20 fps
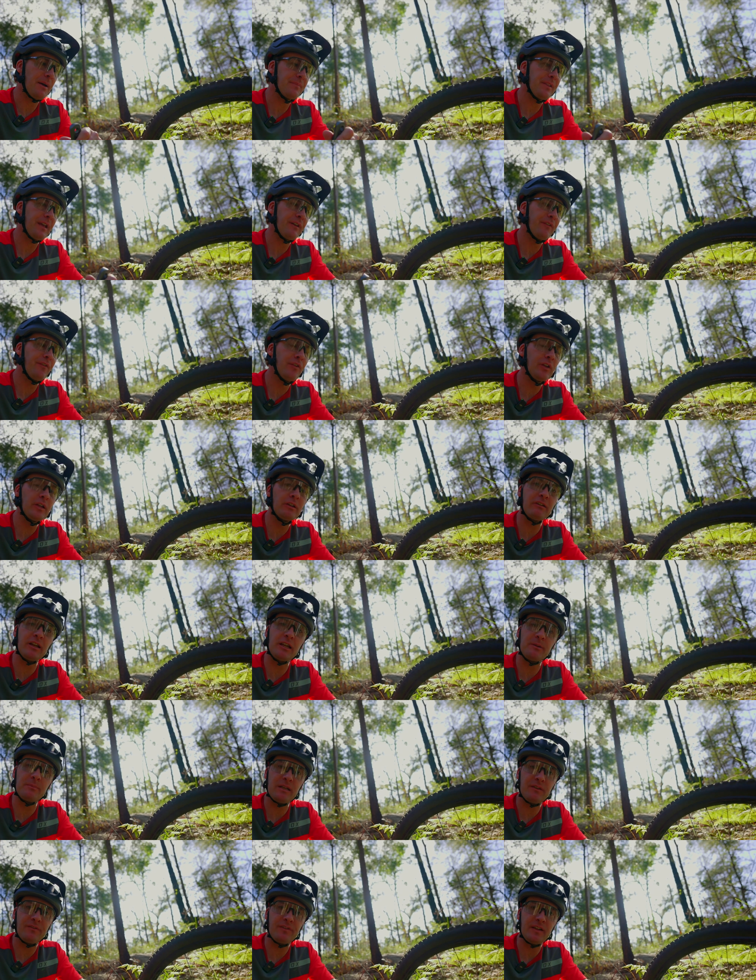they're fully
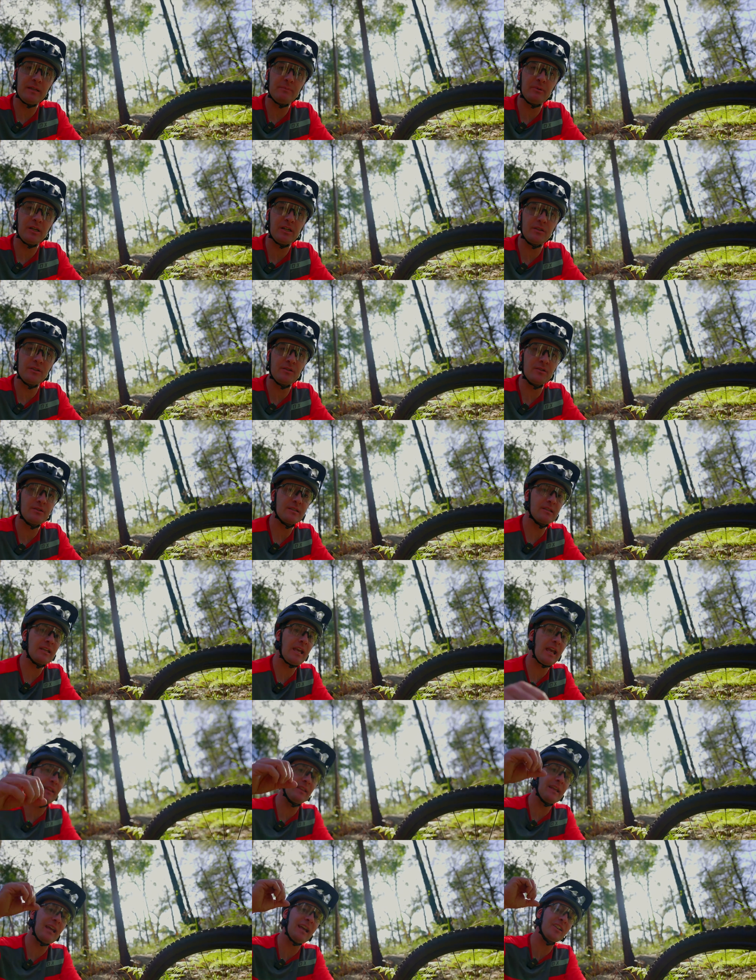recommended for e-bike use,
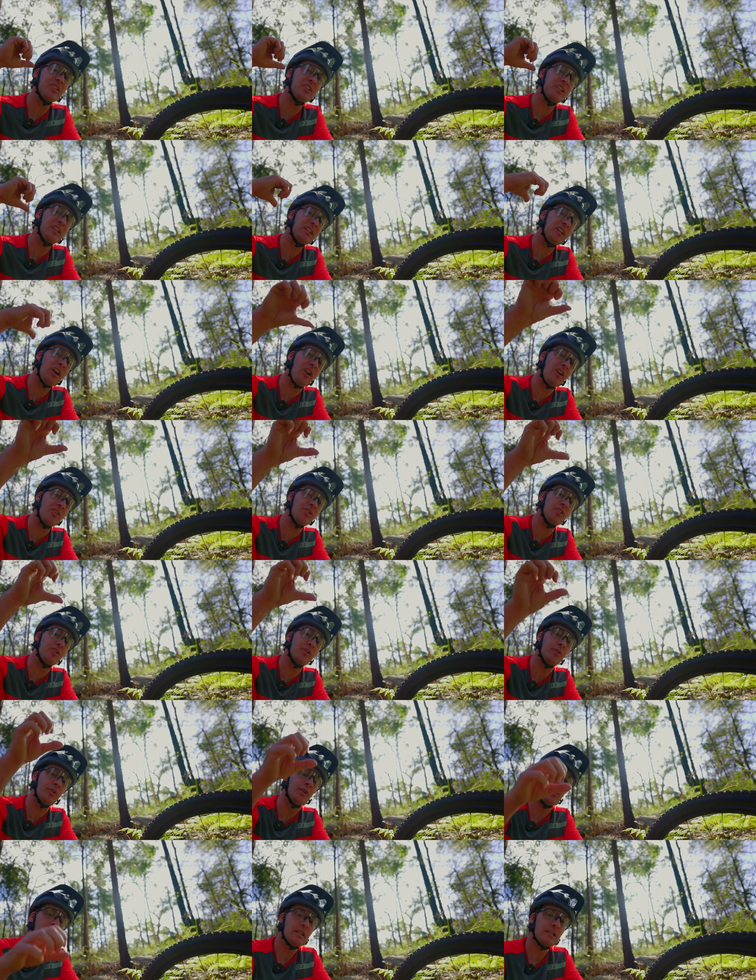and they actually encourage
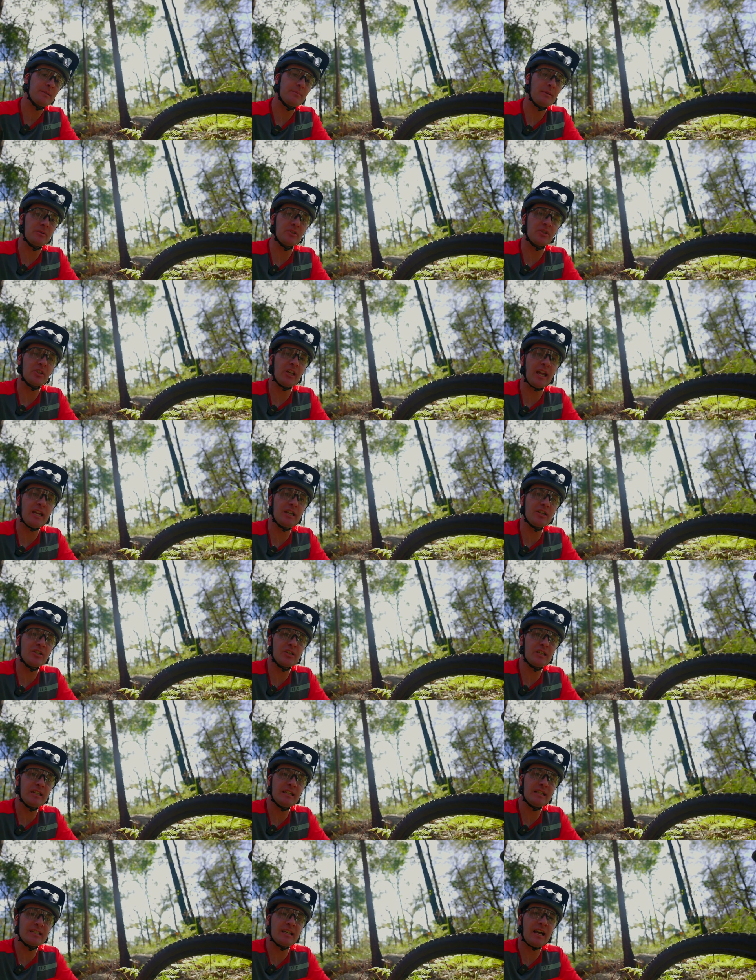you to be able to change
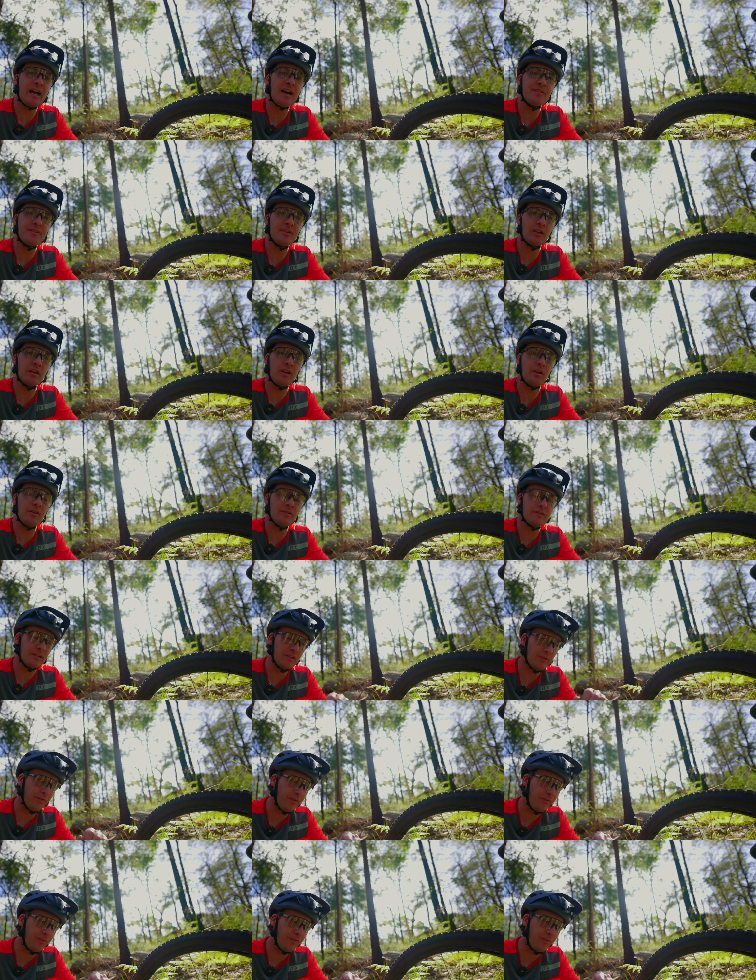gears under loads, under